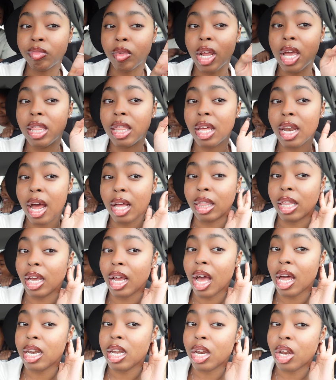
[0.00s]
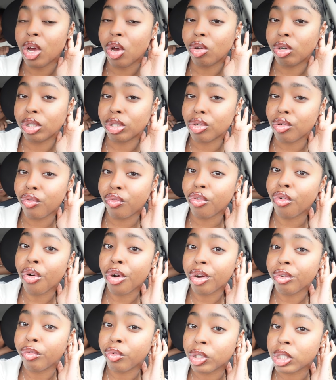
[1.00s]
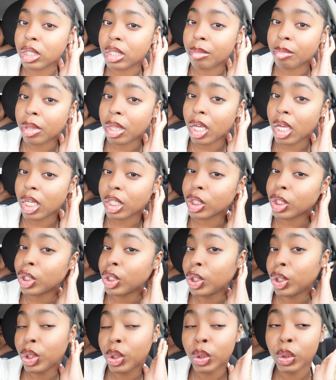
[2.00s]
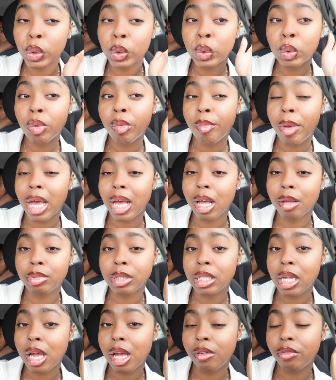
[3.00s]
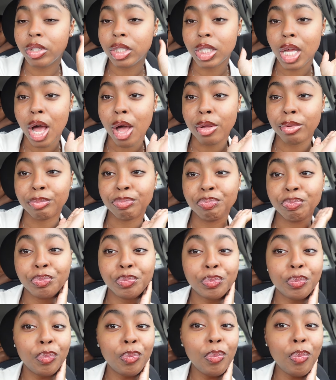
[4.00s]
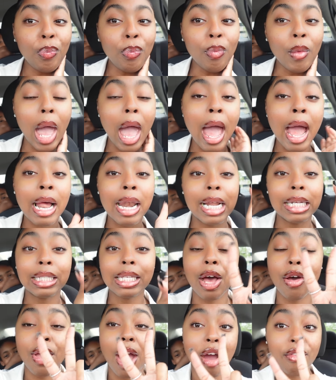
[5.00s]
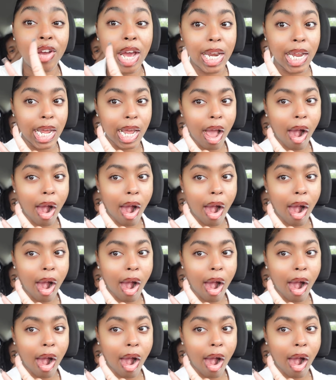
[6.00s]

And then I think I need to go to Sephora for some things too, makeup stuff. So let's go. Y'all ready?